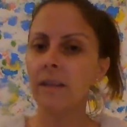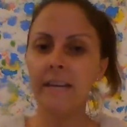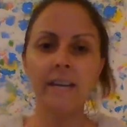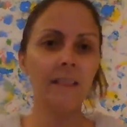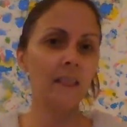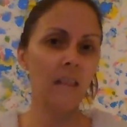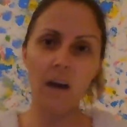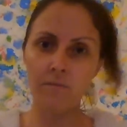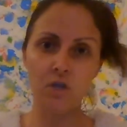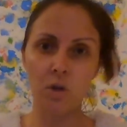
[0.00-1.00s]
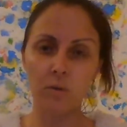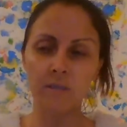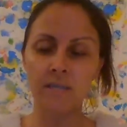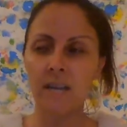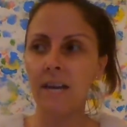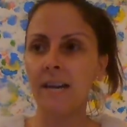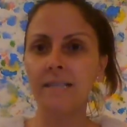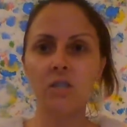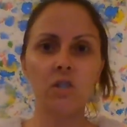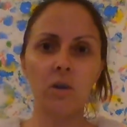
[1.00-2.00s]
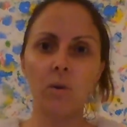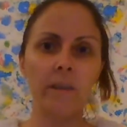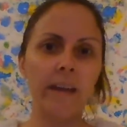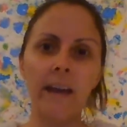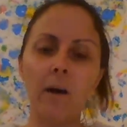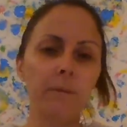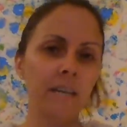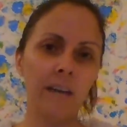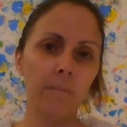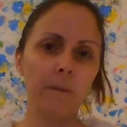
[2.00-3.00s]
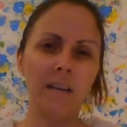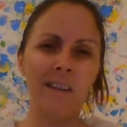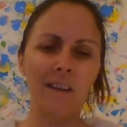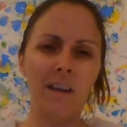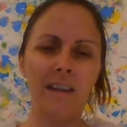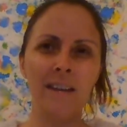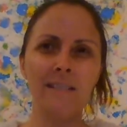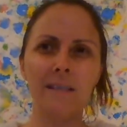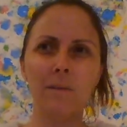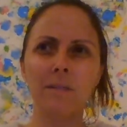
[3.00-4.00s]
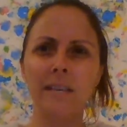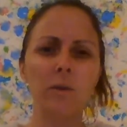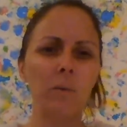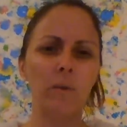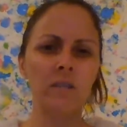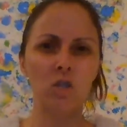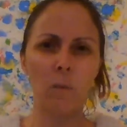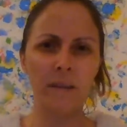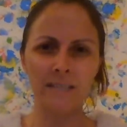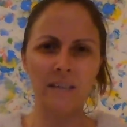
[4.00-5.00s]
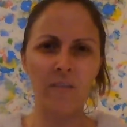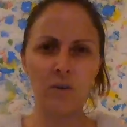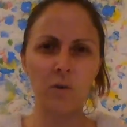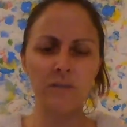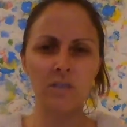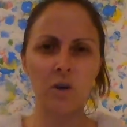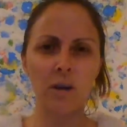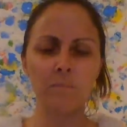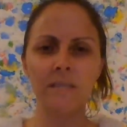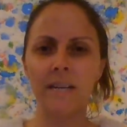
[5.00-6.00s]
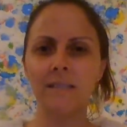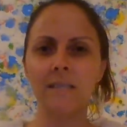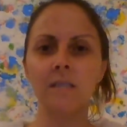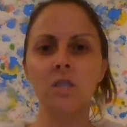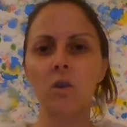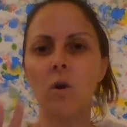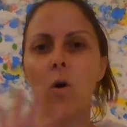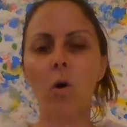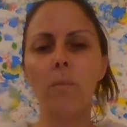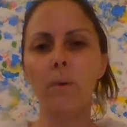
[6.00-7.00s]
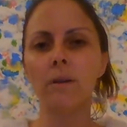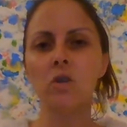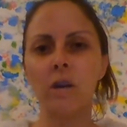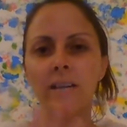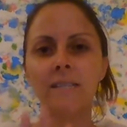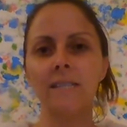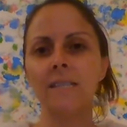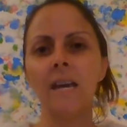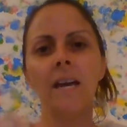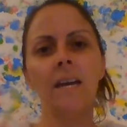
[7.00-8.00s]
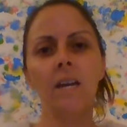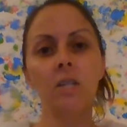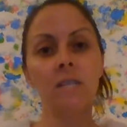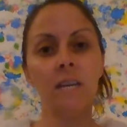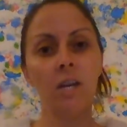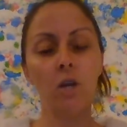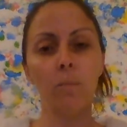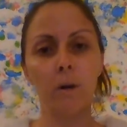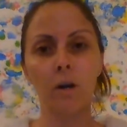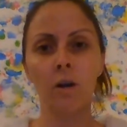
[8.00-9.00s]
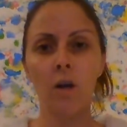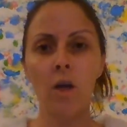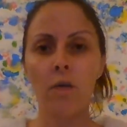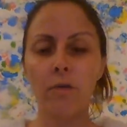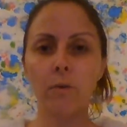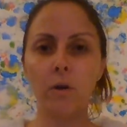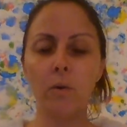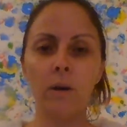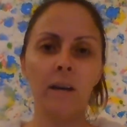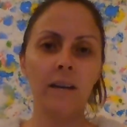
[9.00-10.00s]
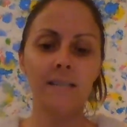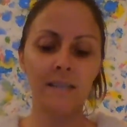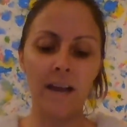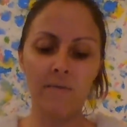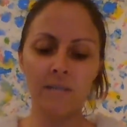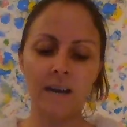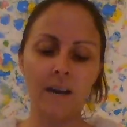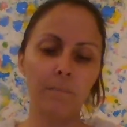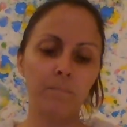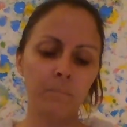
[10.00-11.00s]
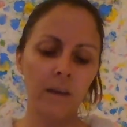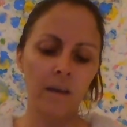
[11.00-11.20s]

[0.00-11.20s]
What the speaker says: Lincoln loved jokes. And so they helped him in dealing with so many difficult circumstances. And so the whole book traces his humor through his lifetime.